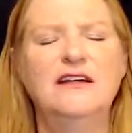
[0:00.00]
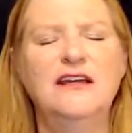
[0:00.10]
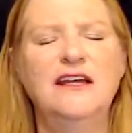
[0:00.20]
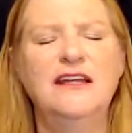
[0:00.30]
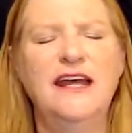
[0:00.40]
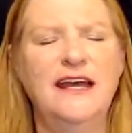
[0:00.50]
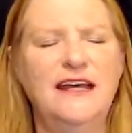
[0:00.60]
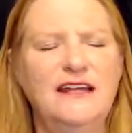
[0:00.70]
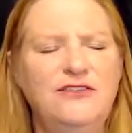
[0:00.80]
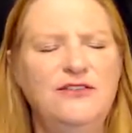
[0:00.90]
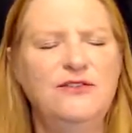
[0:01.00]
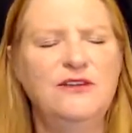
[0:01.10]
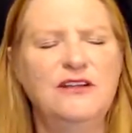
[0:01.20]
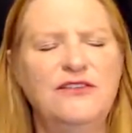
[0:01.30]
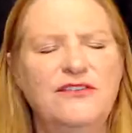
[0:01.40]
and add to
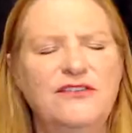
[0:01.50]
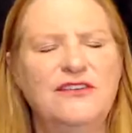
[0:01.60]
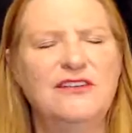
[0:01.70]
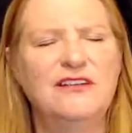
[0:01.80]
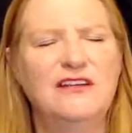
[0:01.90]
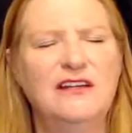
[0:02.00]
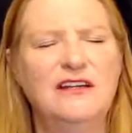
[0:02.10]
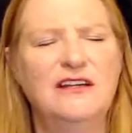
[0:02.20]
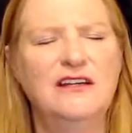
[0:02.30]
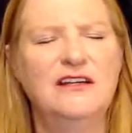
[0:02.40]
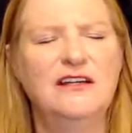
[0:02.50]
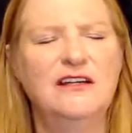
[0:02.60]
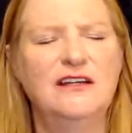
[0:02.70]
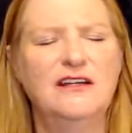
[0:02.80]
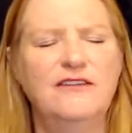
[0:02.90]
this
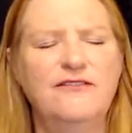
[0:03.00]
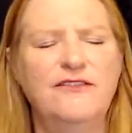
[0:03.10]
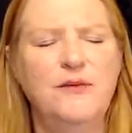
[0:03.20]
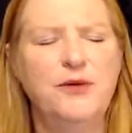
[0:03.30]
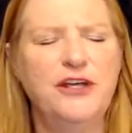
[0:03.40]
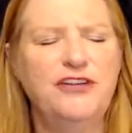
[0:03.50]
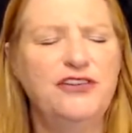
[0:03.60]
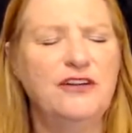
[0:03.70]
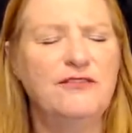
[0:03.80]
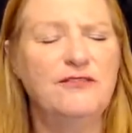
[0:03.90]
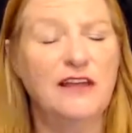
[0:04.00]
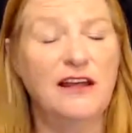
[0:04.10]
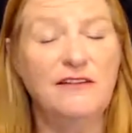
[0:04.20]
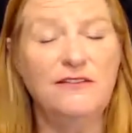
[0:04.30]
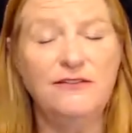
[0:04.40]
vibration of
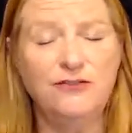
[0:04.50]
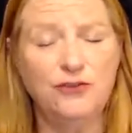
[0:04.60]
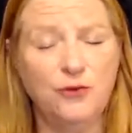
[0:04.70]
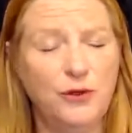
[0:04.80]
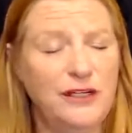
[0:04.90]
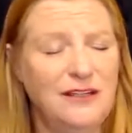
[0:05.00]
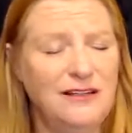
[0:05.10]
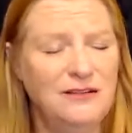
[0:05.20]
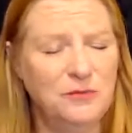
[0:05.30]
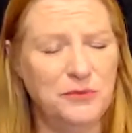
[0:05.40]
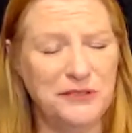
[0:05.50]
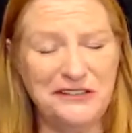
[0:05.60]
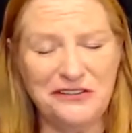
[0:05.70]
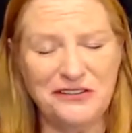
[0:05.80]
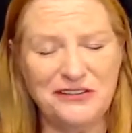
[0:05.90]
love, joy,
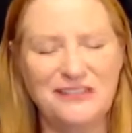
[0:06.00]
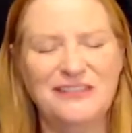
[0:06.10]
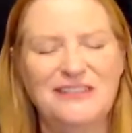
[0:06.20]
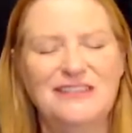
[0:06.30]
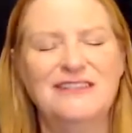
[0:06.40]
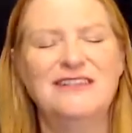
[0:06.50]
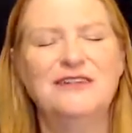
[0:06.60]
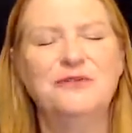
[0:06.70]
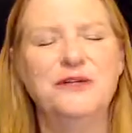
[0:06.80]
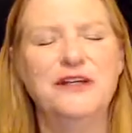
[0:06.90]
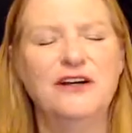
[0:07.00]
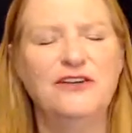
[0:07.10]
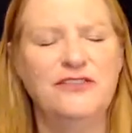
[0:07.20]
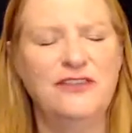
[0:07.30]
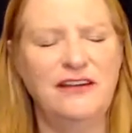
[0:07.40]
bliss that we are
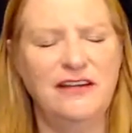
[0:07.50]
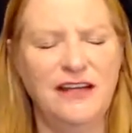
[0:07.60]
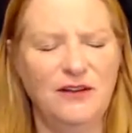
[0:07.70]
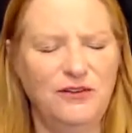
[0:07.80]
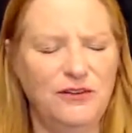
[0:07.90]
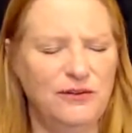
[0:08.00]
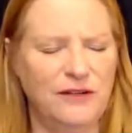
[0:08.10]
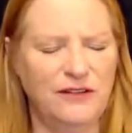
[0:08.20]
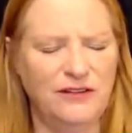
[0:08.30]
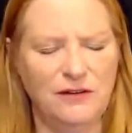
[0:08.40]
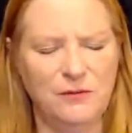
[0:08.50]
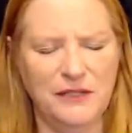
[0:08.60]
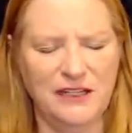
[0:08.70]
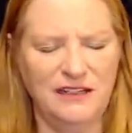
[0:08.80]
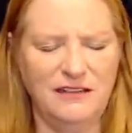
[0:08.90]
sending out to the rest of the
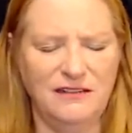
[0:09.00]
planet.